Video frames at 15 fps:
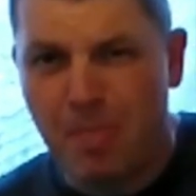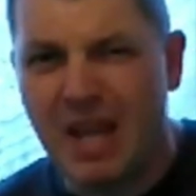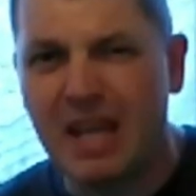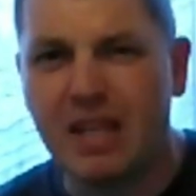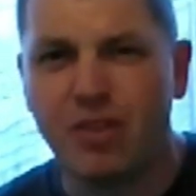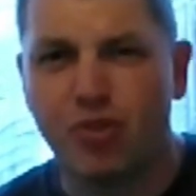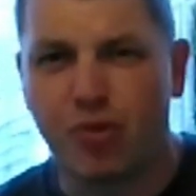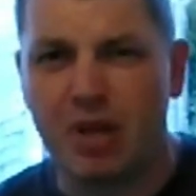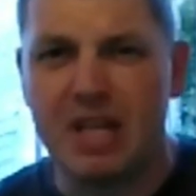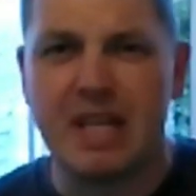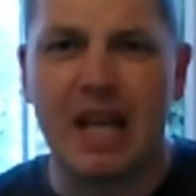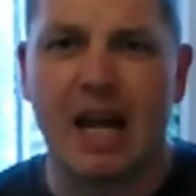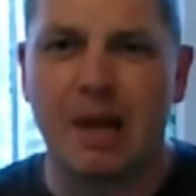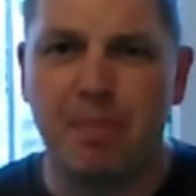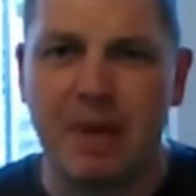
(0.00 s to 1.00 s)
big tree
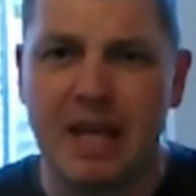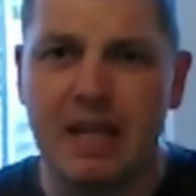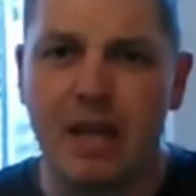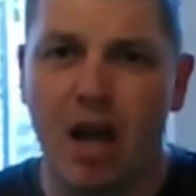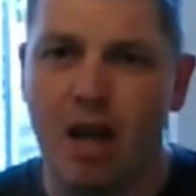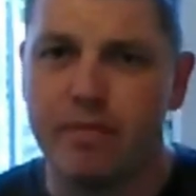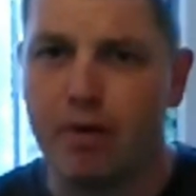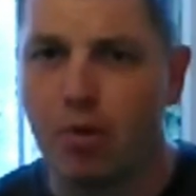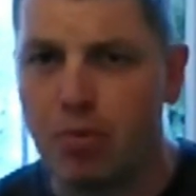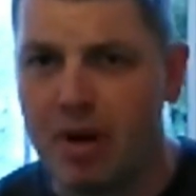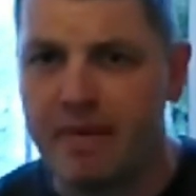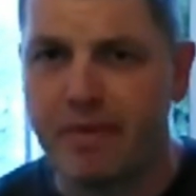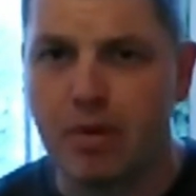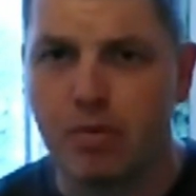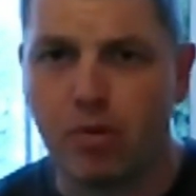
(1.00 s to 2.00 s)
canopy over a
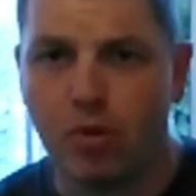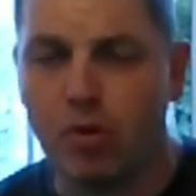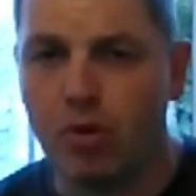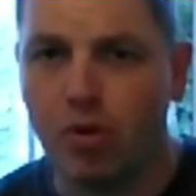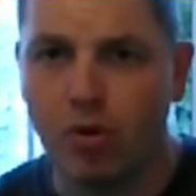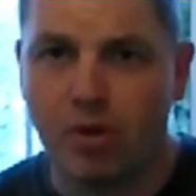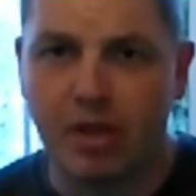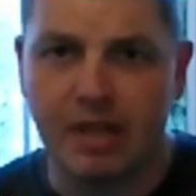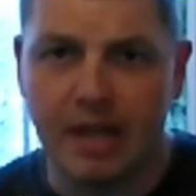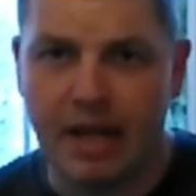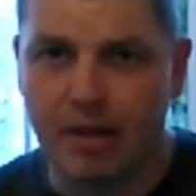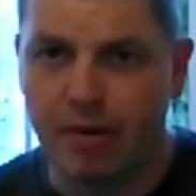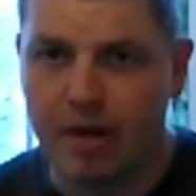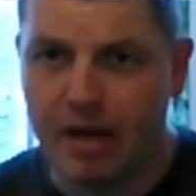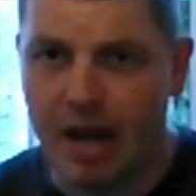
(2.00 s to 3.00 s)
river or
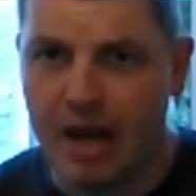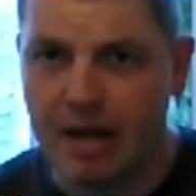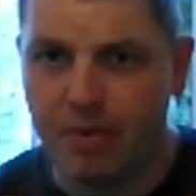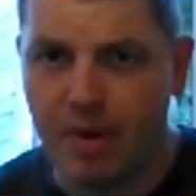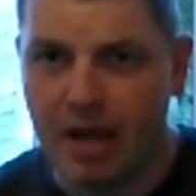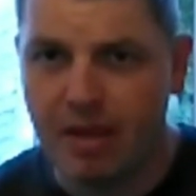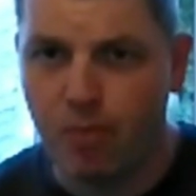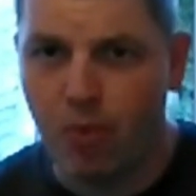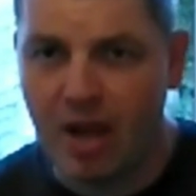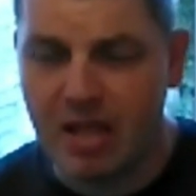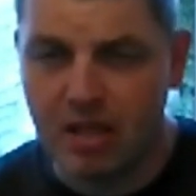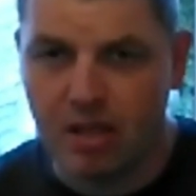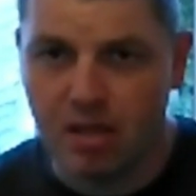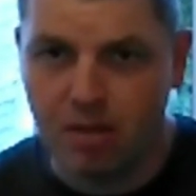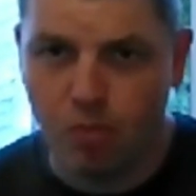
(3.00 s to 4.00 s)
canal or anywhere where
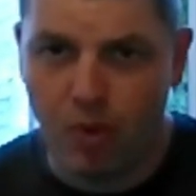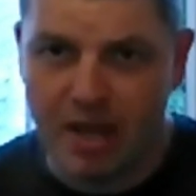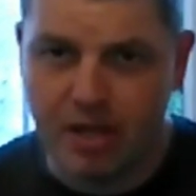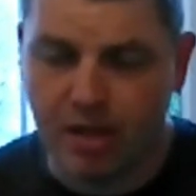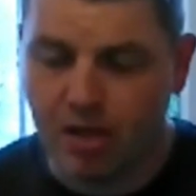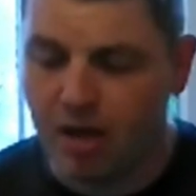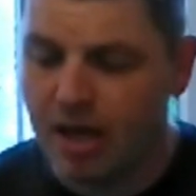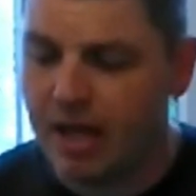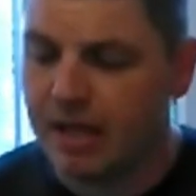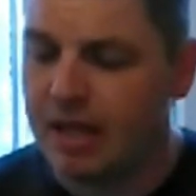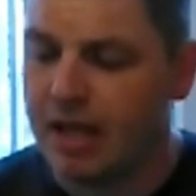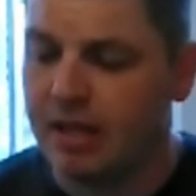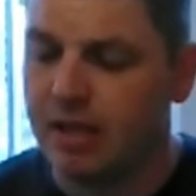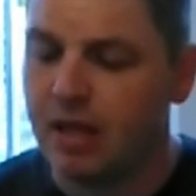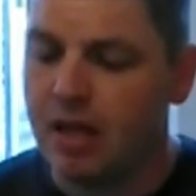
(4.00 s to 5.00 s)
you're
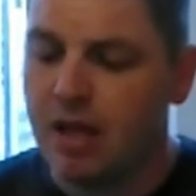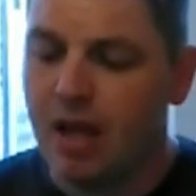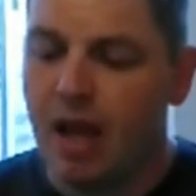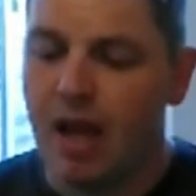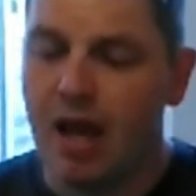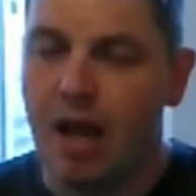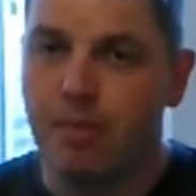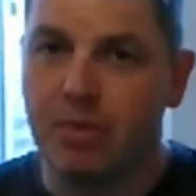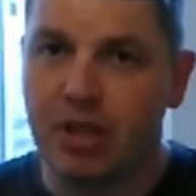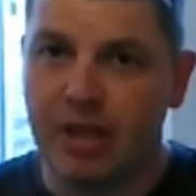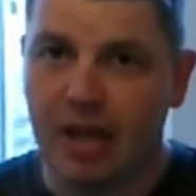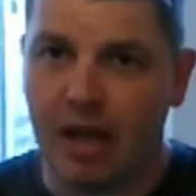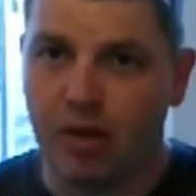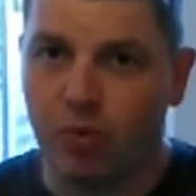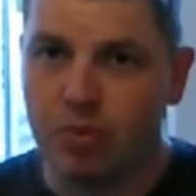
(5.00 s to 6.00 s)
kayaking, you
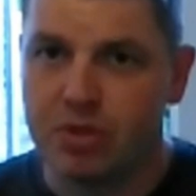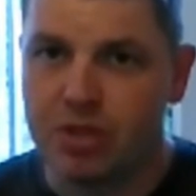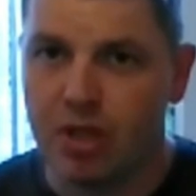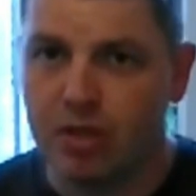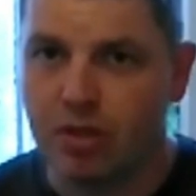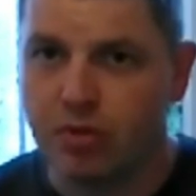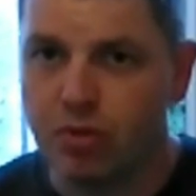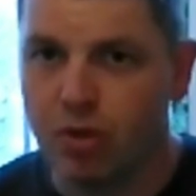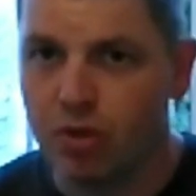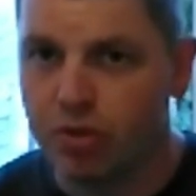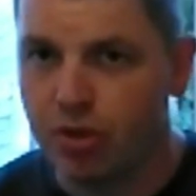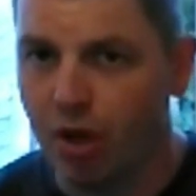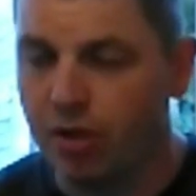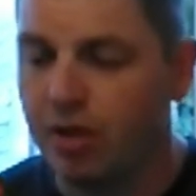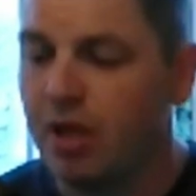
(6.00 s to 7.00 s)
can always turn the
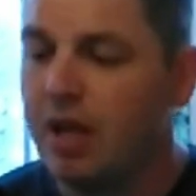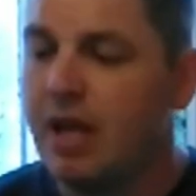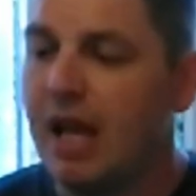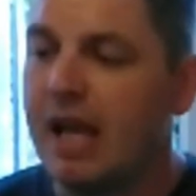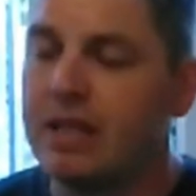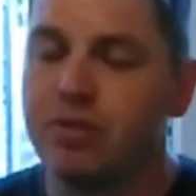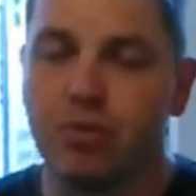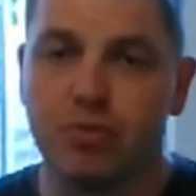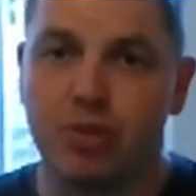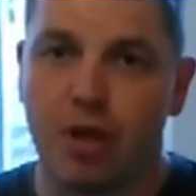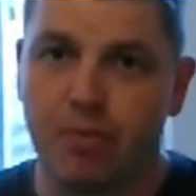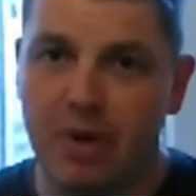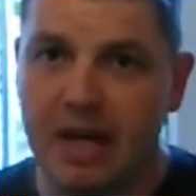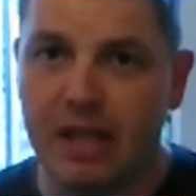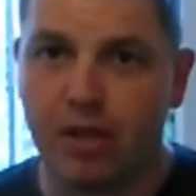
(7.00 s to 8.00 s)
torch on. It's also
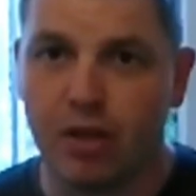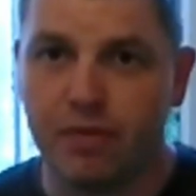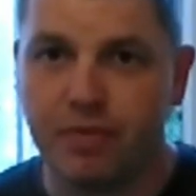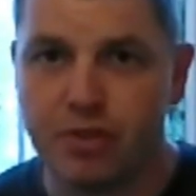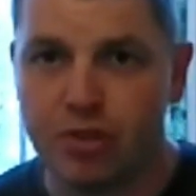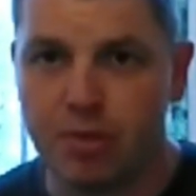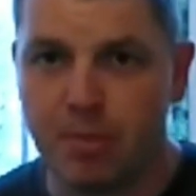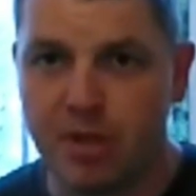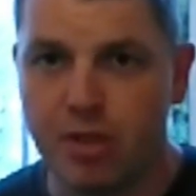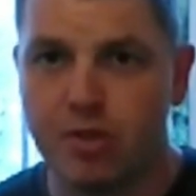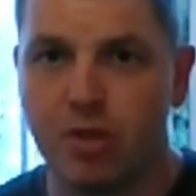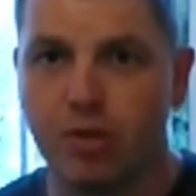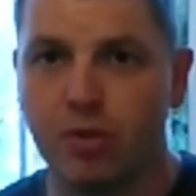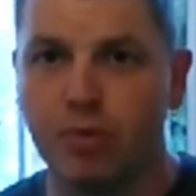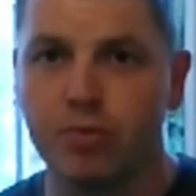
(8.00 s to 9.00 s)
really good for some of the
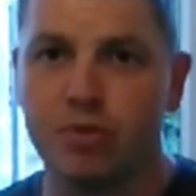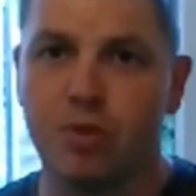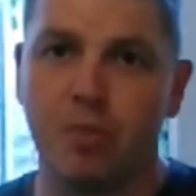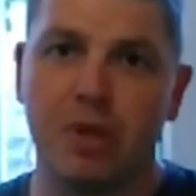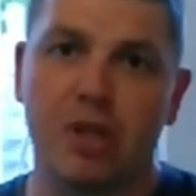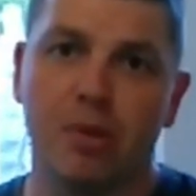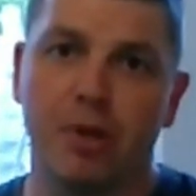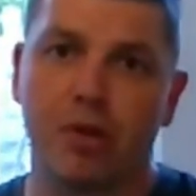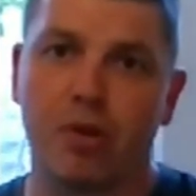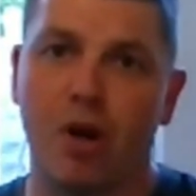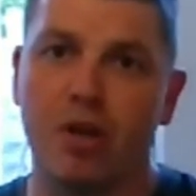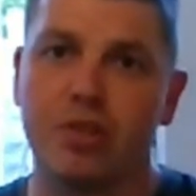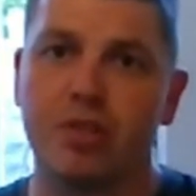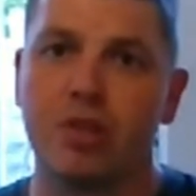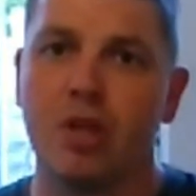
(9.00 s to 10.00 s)
tunnels that we come
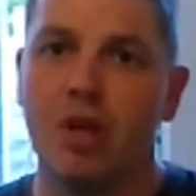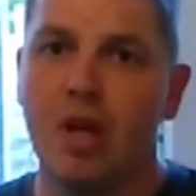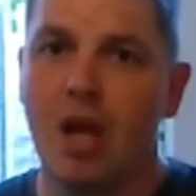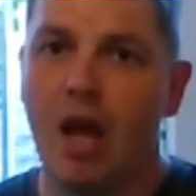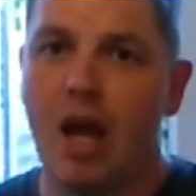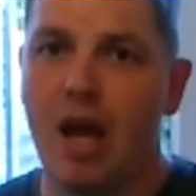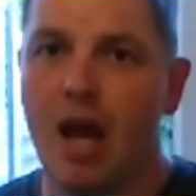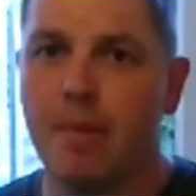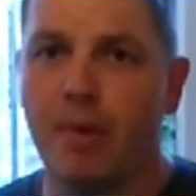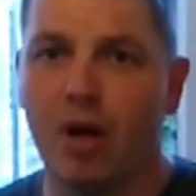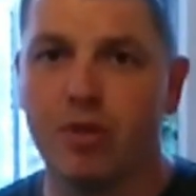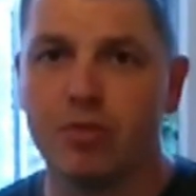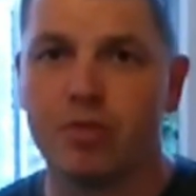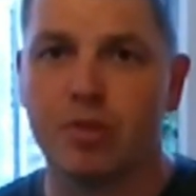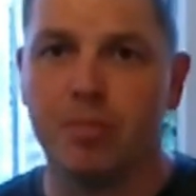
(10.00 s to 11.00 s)
across
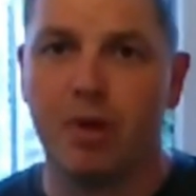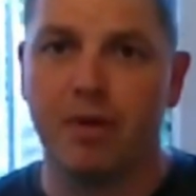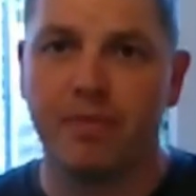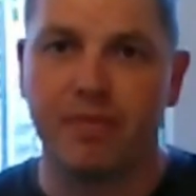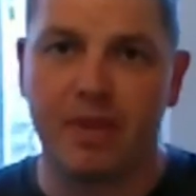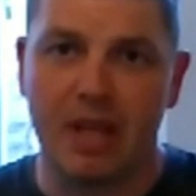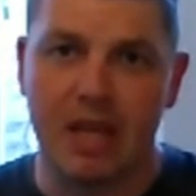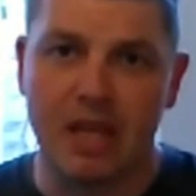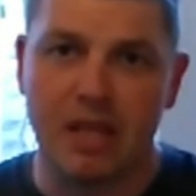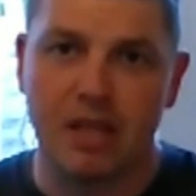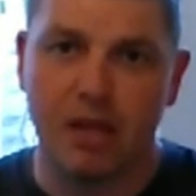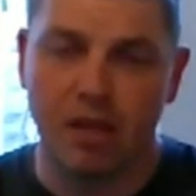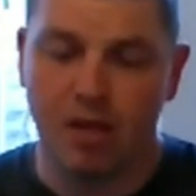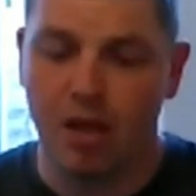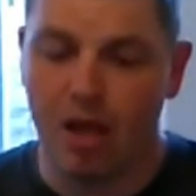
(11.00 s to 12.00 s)
on some of the
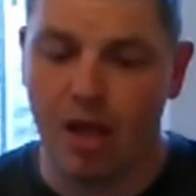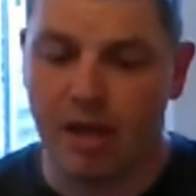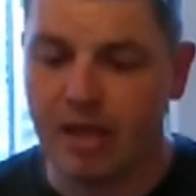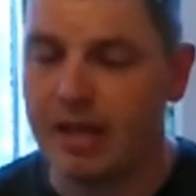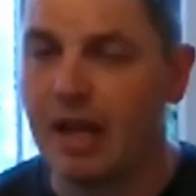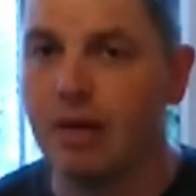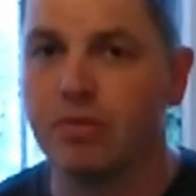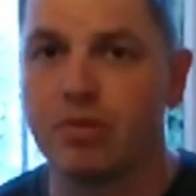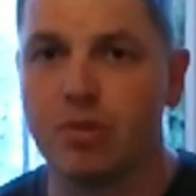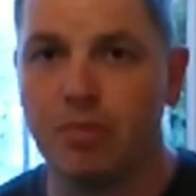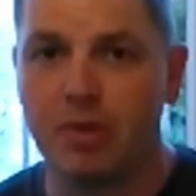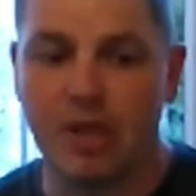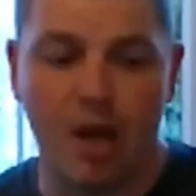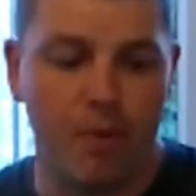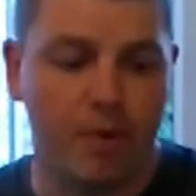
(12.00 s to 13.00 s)
canals
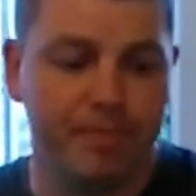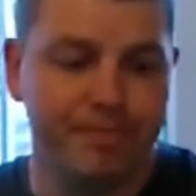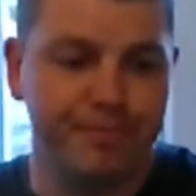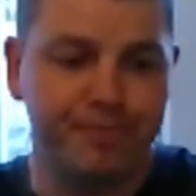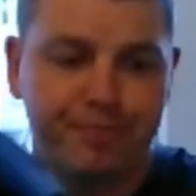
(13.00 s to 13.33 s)
that we go on.